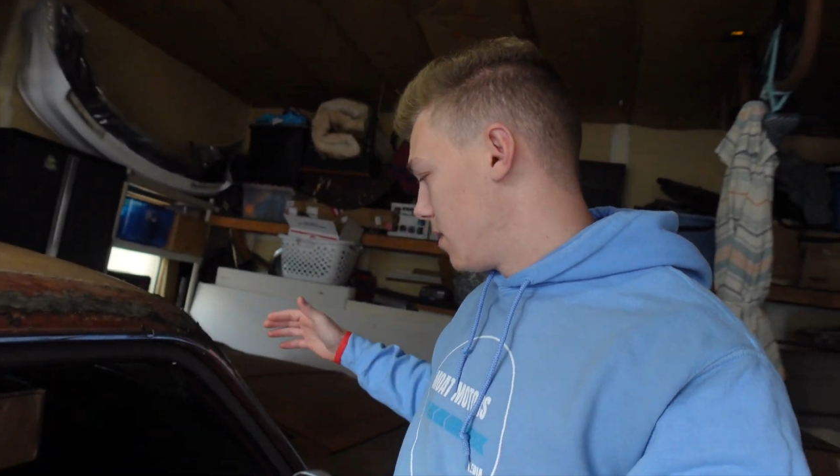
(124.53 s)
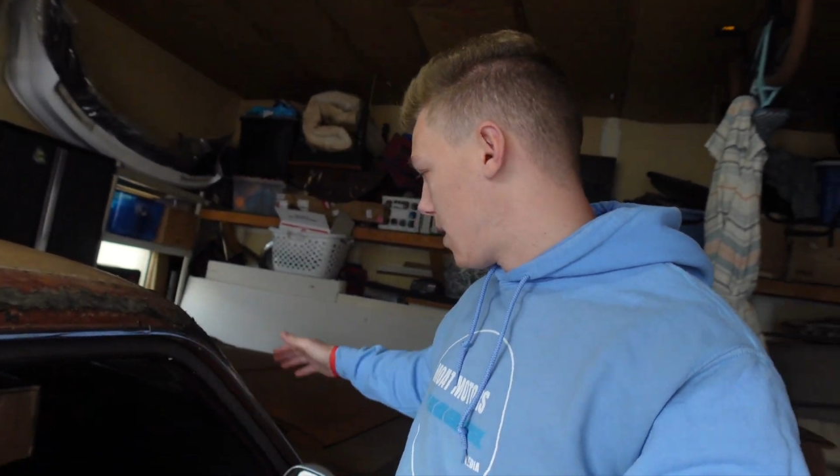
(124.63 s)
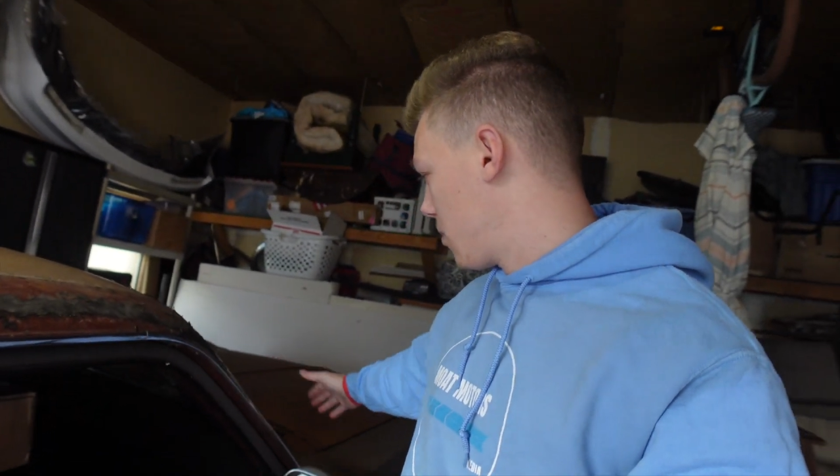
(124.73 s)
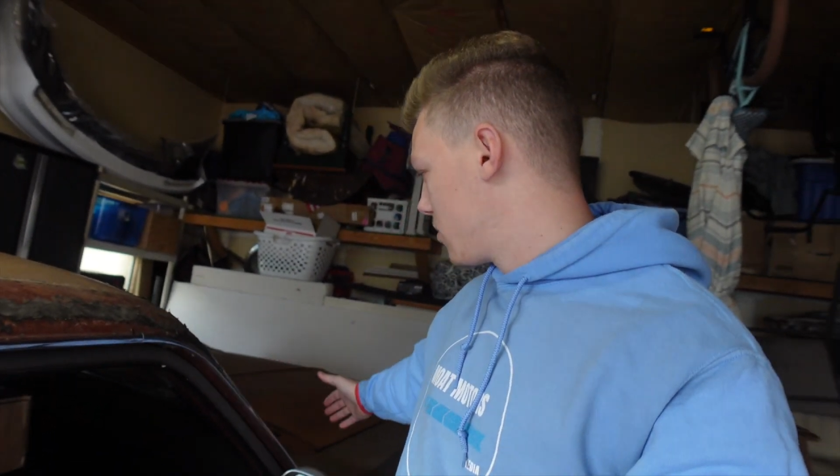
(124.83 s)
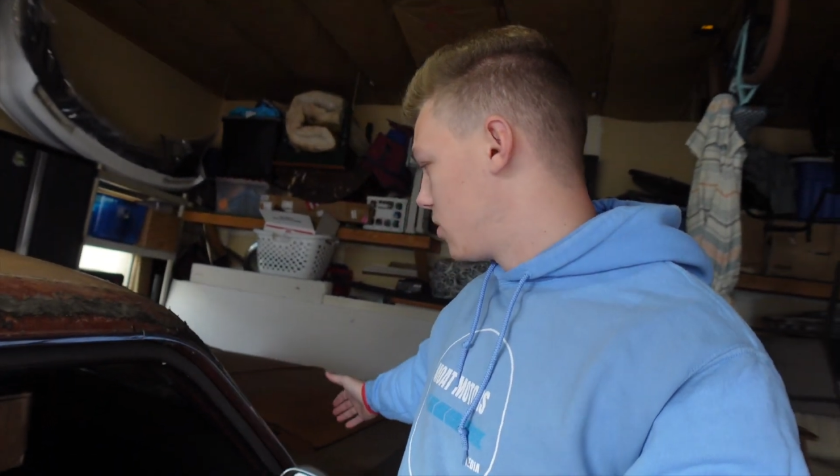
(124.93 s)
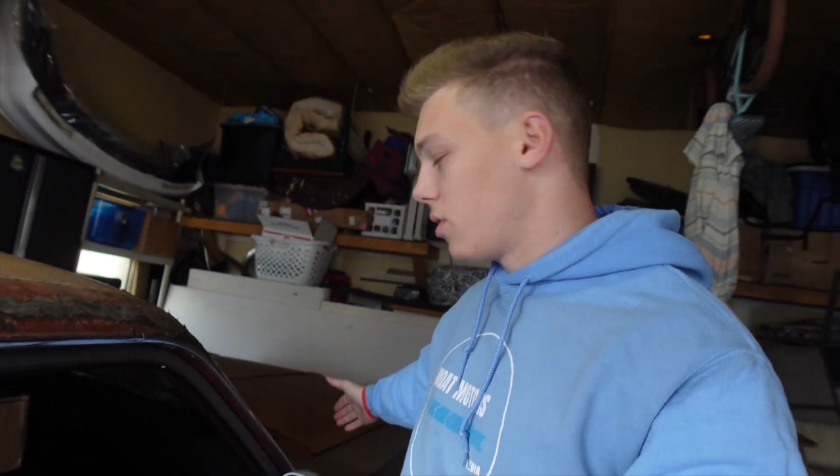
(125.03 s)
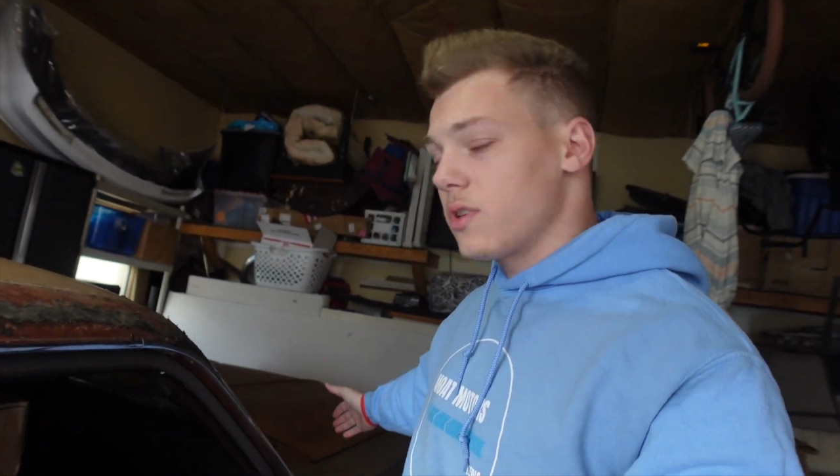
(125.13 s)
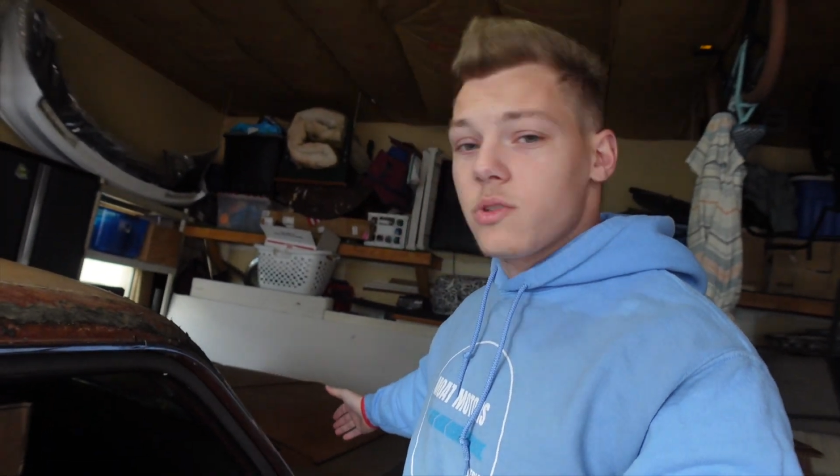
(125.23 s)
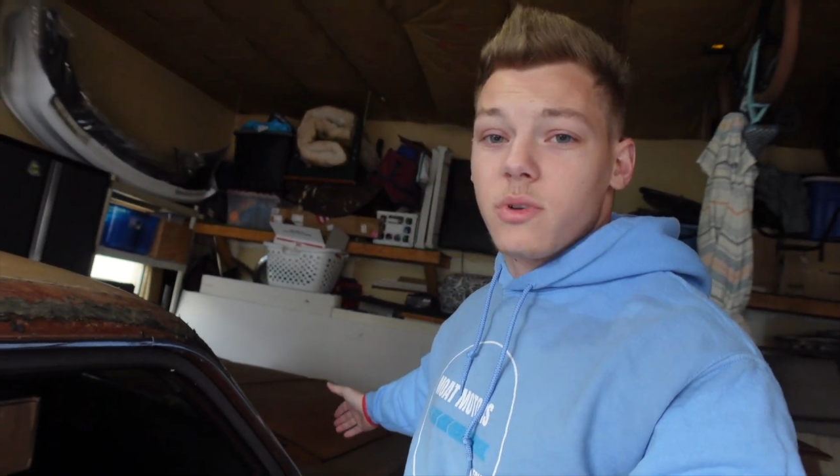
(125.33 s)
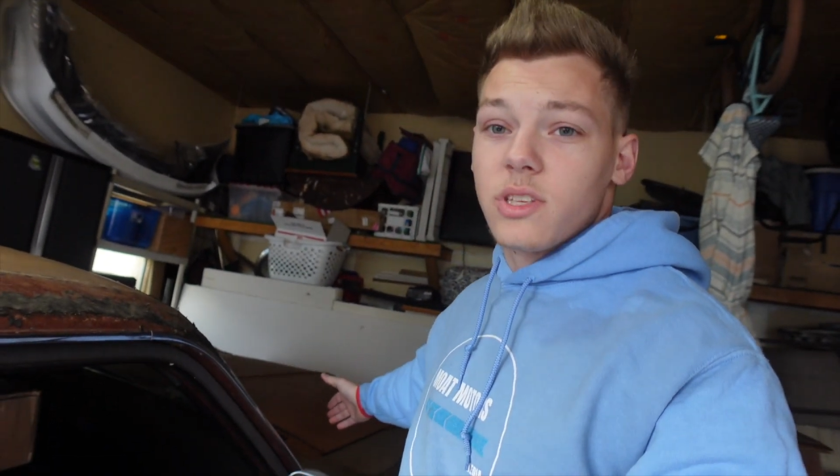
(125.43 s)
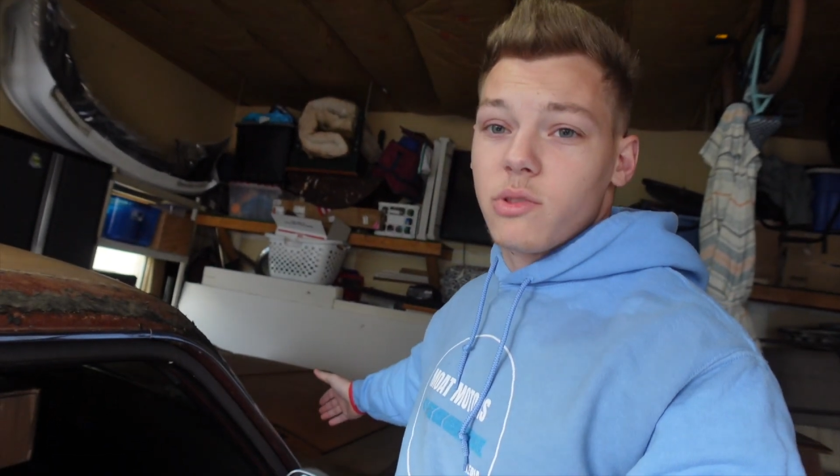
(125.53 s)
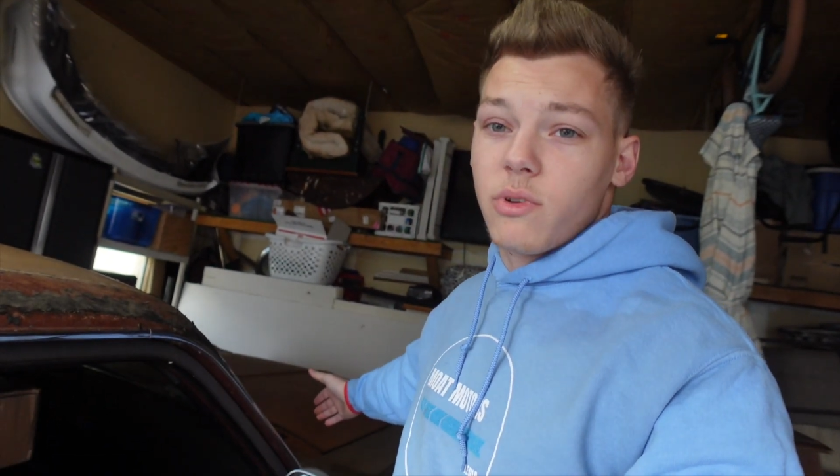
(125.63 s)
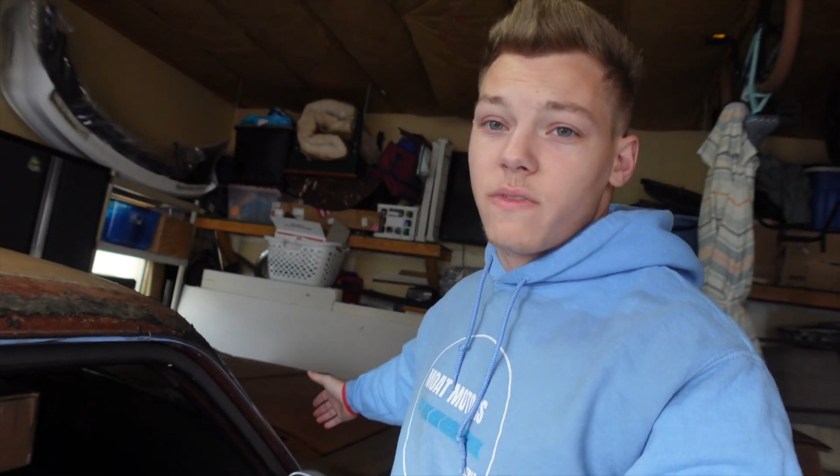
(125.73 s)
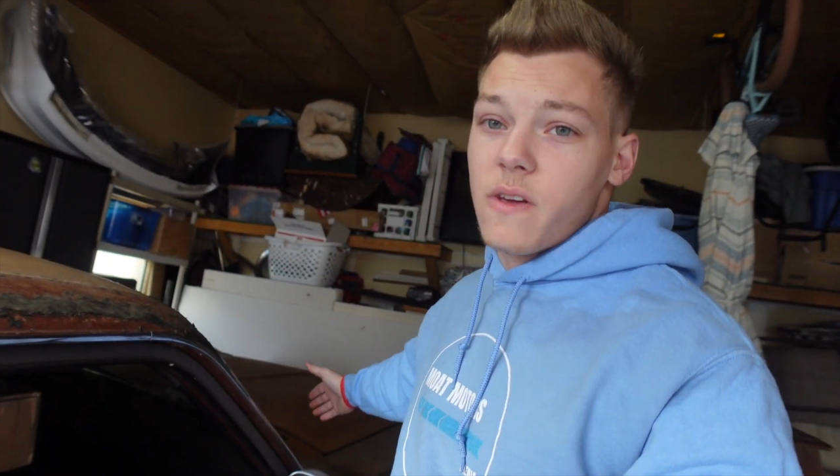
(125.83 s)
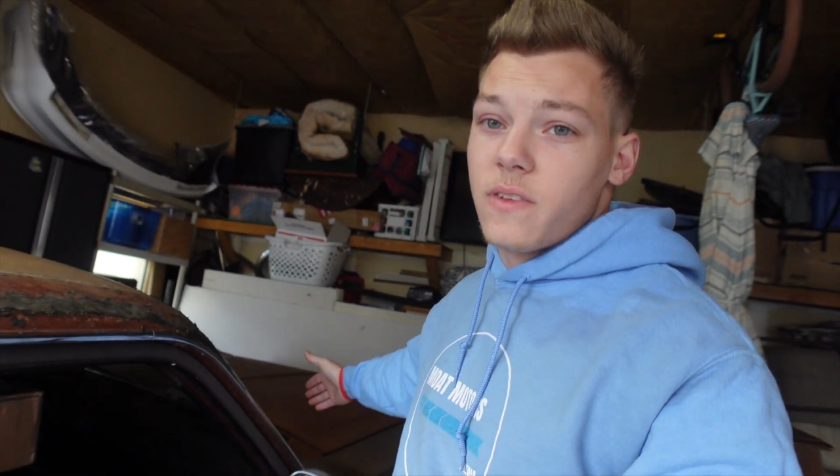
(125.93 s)
I was told this was a
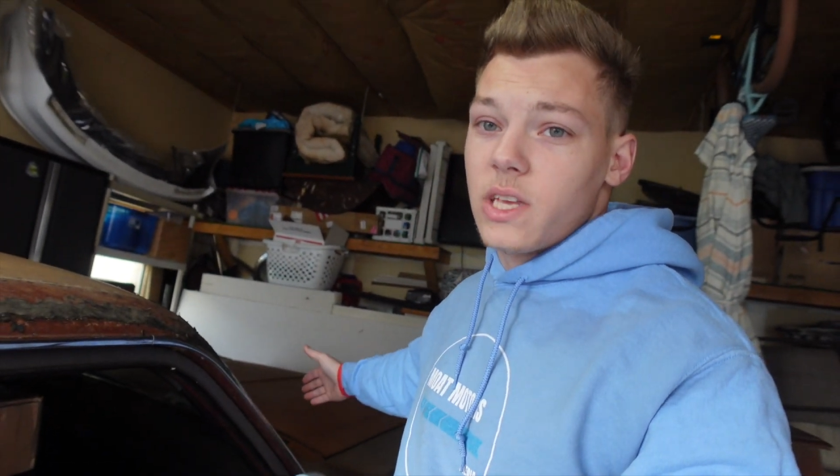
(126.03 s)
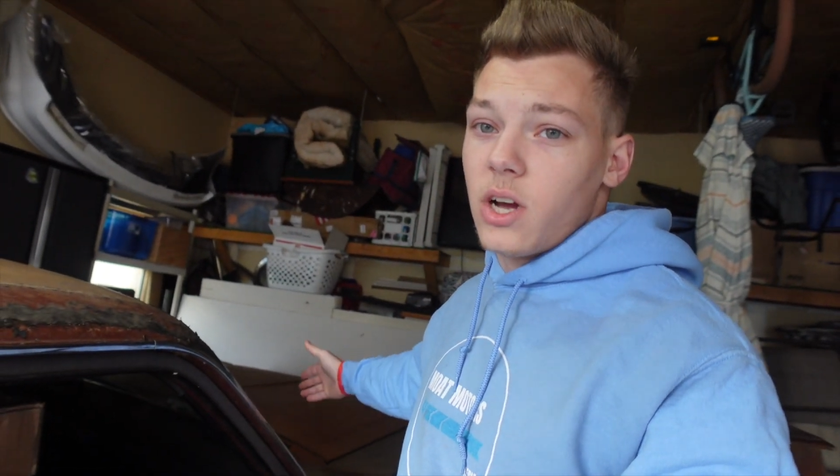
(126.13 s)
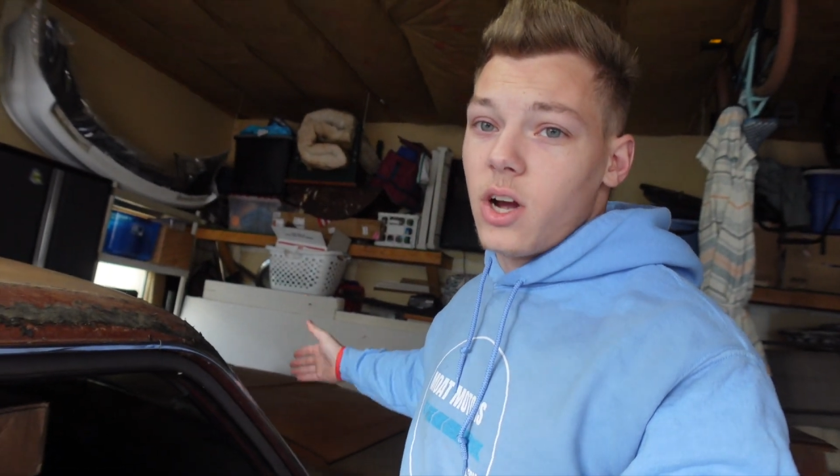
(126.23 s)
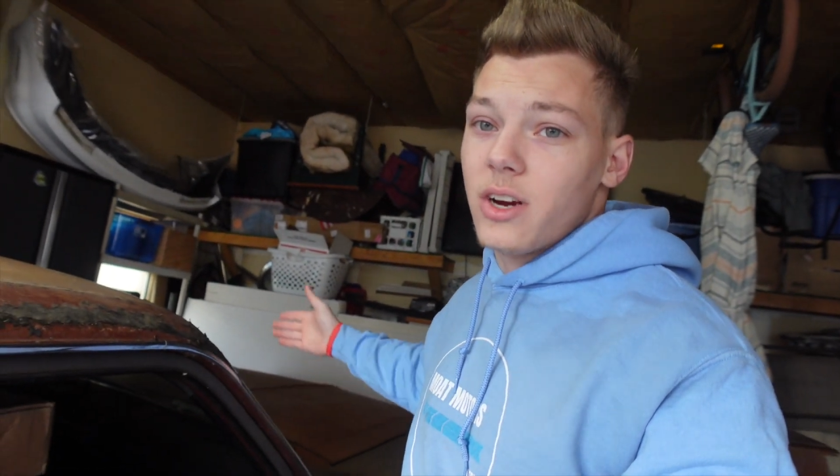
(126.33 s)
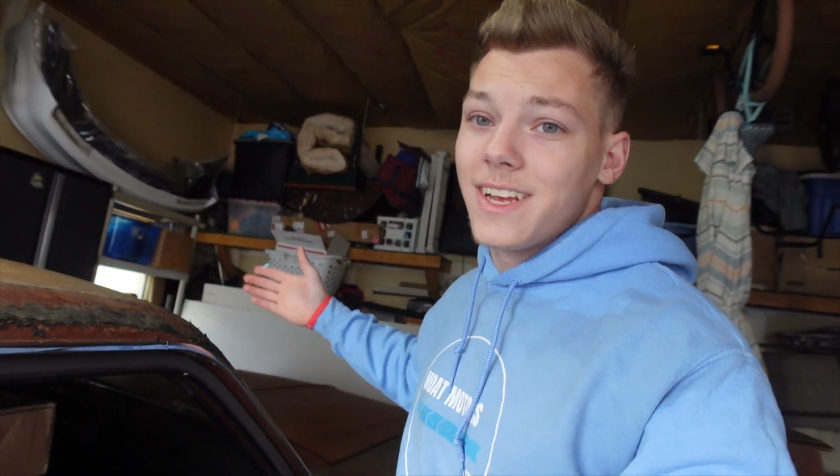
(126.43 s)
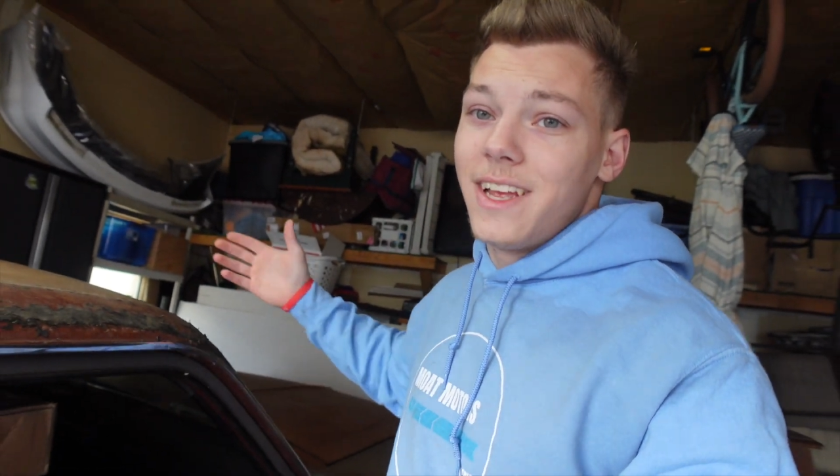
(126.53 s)
350 car,